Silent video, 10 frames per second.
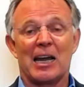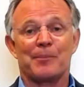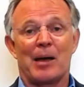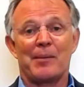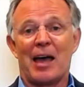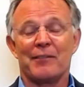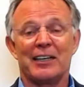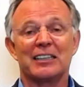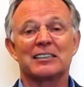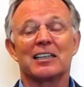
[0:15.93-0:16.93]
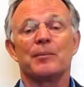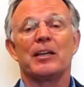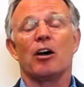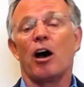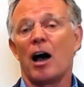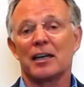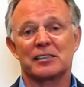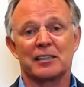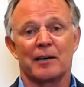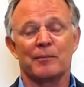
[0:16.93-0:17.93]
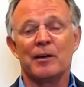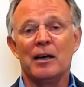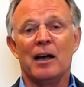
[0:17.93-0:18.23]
up I'm having. It's going to be awesome.